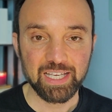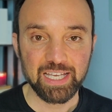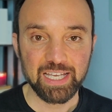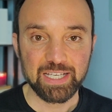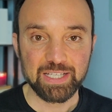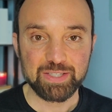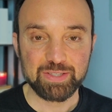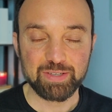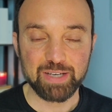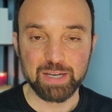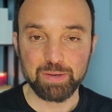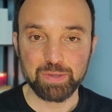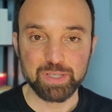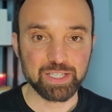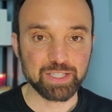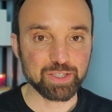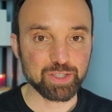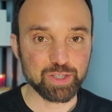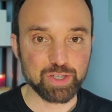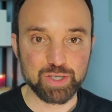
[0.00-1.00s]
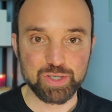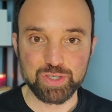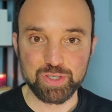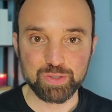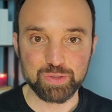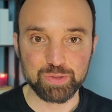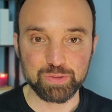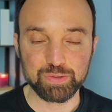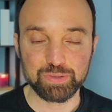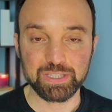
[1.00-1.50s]
So I would encourage you
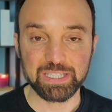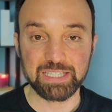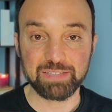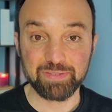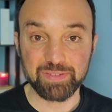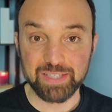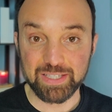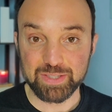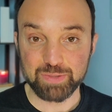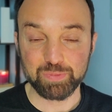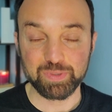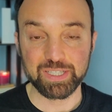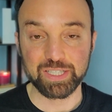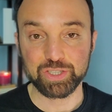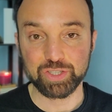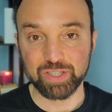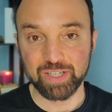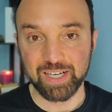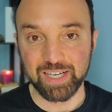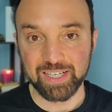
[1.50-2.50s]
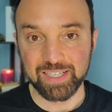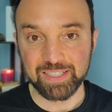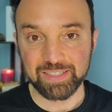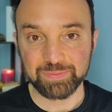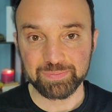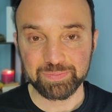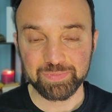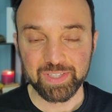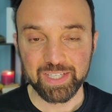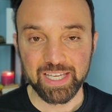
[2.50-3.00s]
to give this one a try
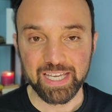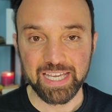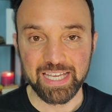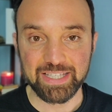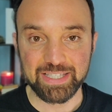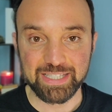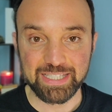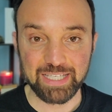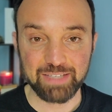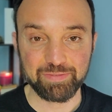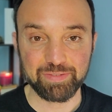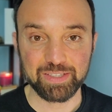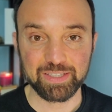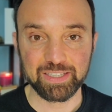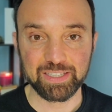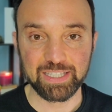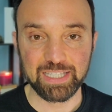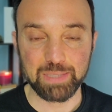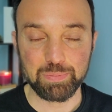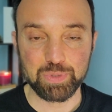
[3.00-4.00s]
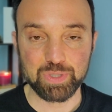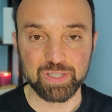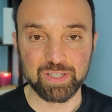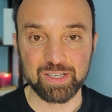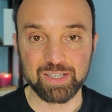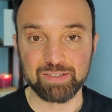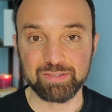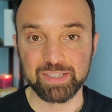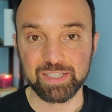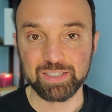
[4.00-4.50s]
and see if it keeps your
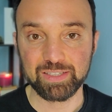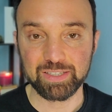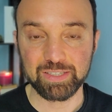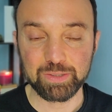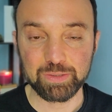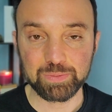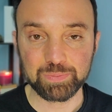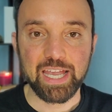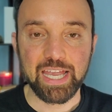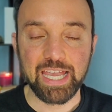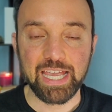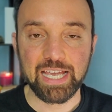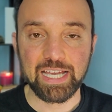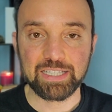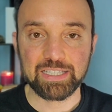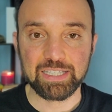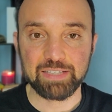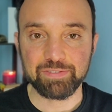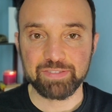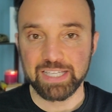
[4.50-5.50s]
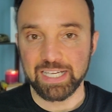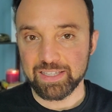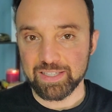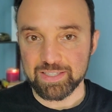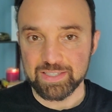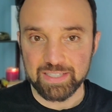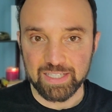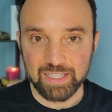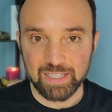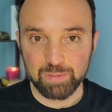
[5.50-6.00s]
heart rate low. And if that
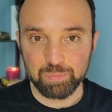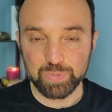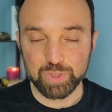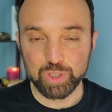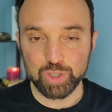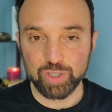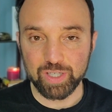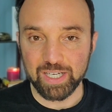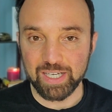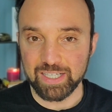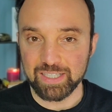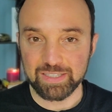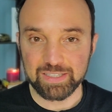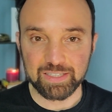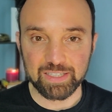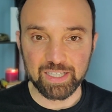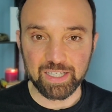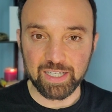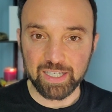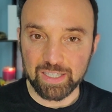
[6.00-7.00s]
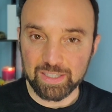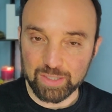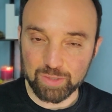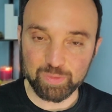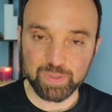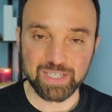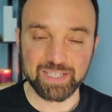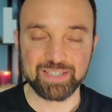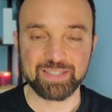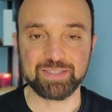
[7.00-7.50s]
doesn't help, try other
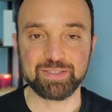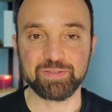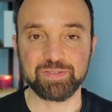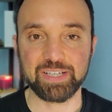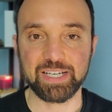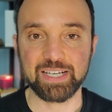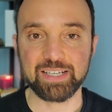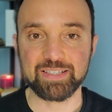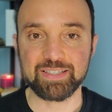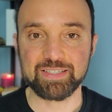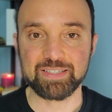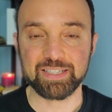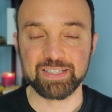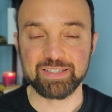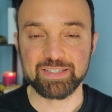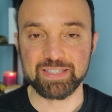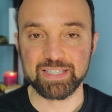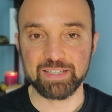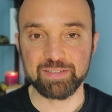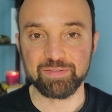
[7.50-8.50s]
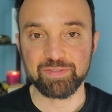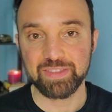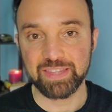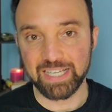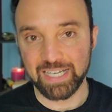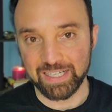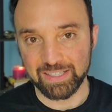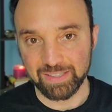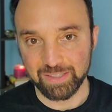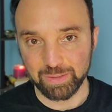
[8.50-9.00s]
ways to fast and see if
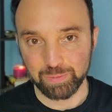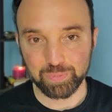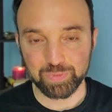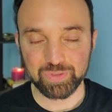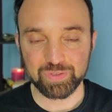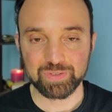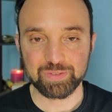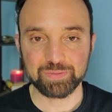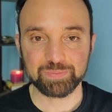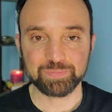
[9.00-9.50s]
that helps.